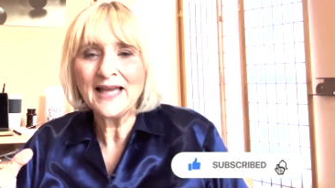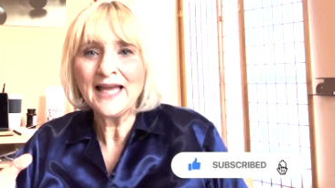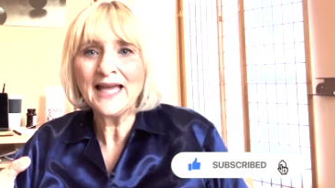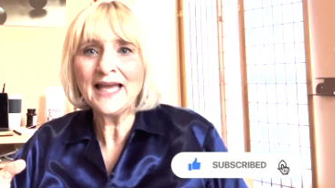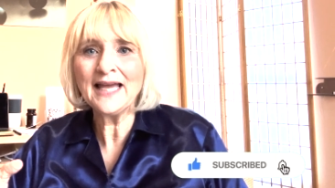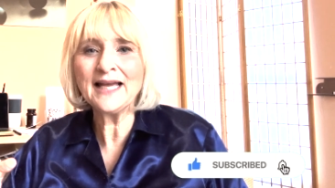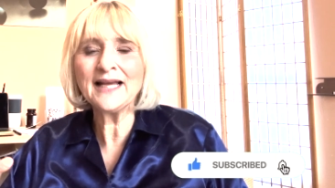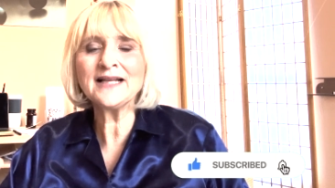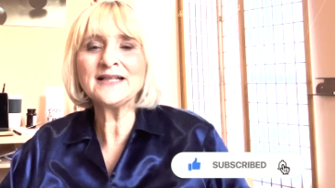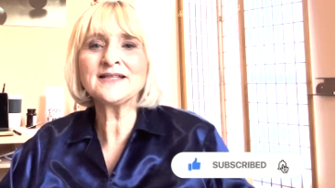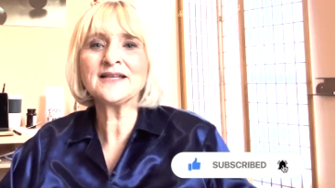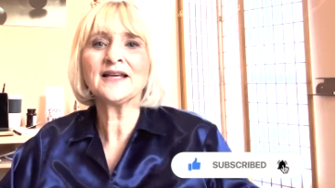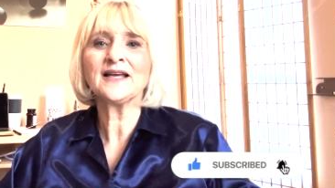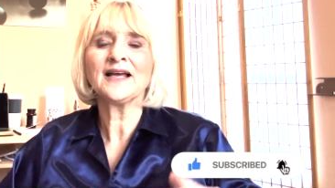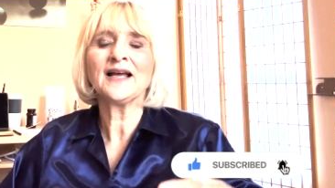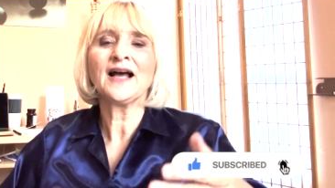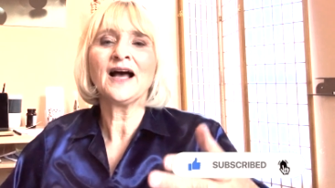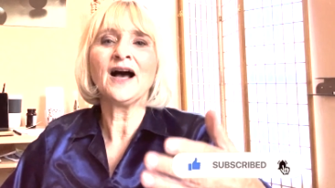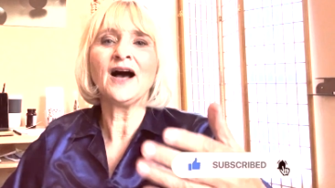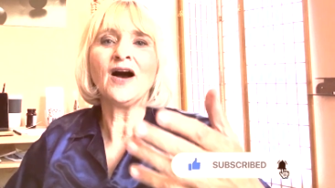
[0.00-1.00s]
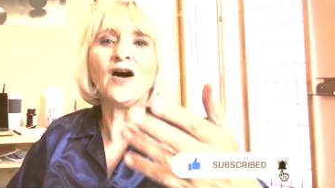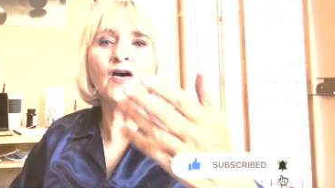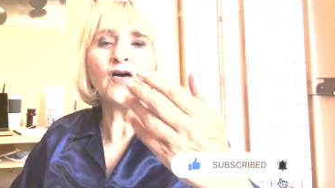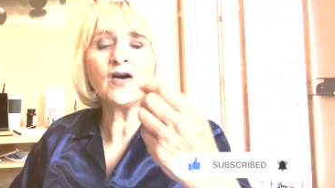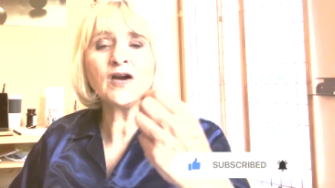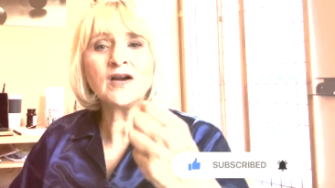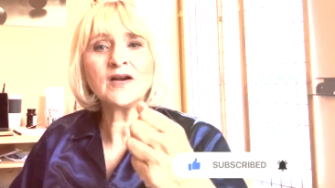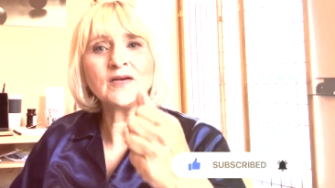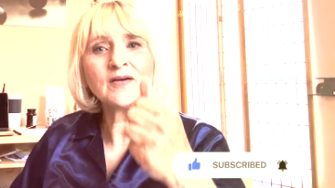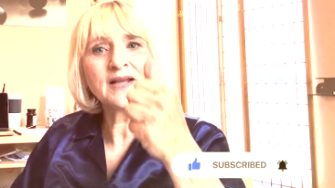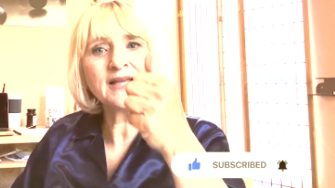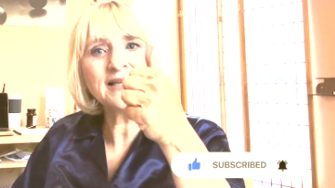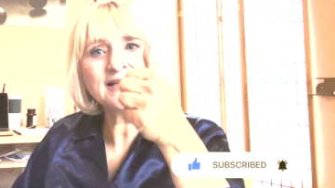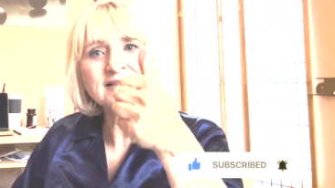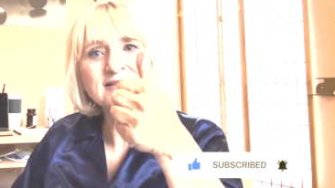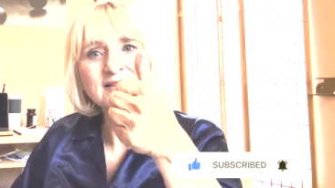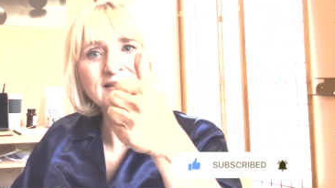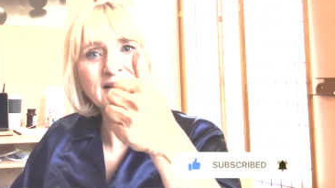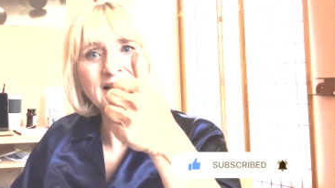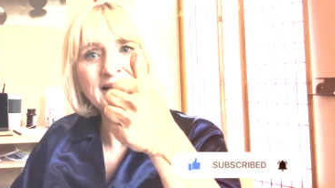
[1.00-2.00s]
And our
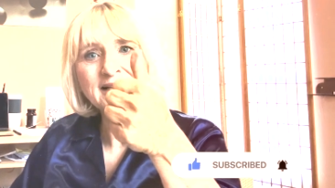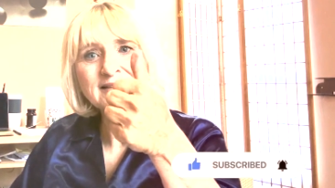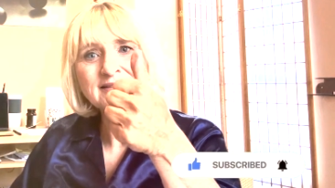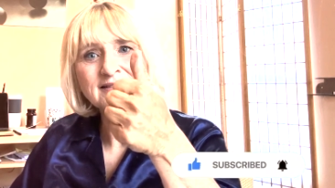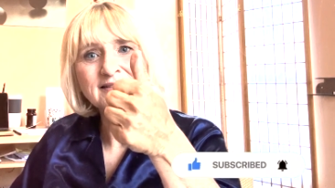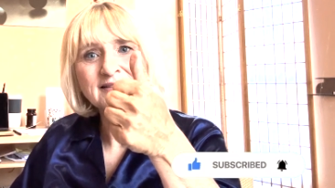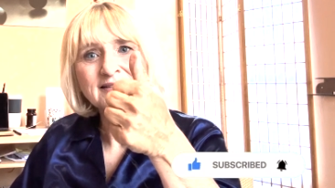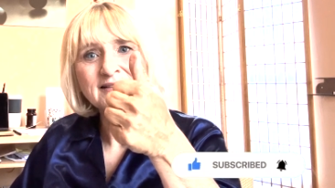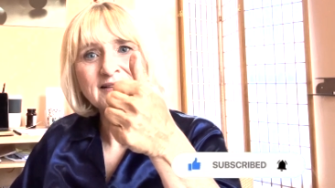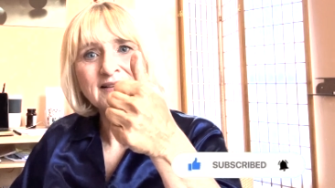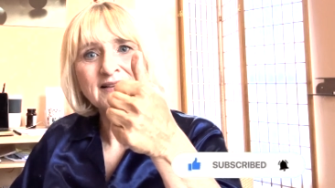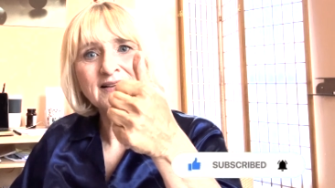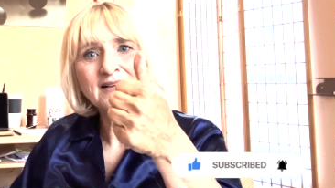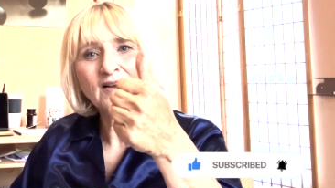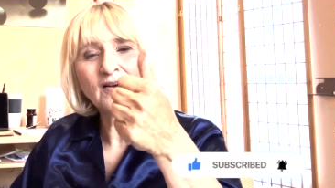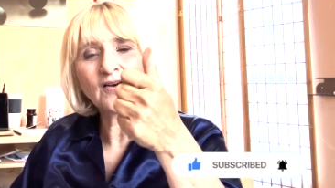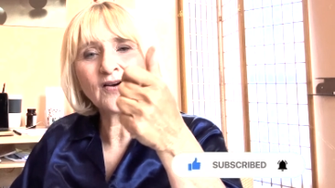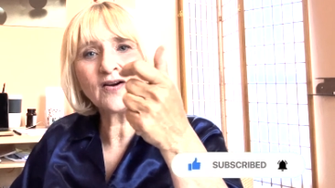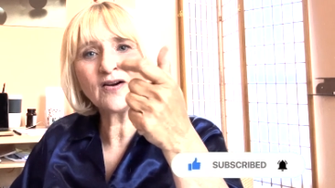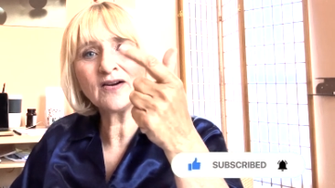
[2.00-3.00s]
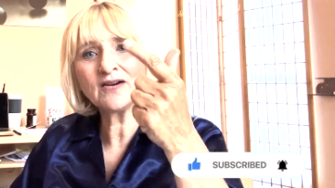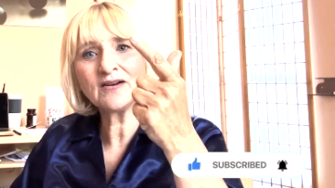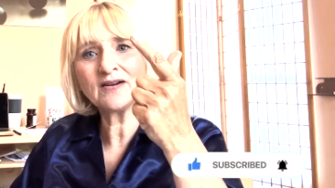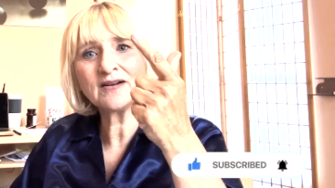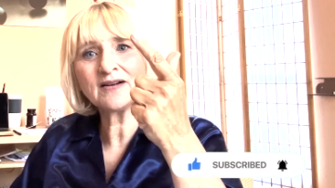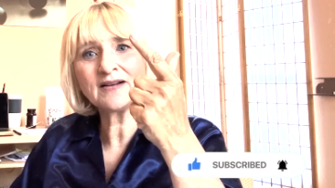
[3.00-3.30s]
intellect, our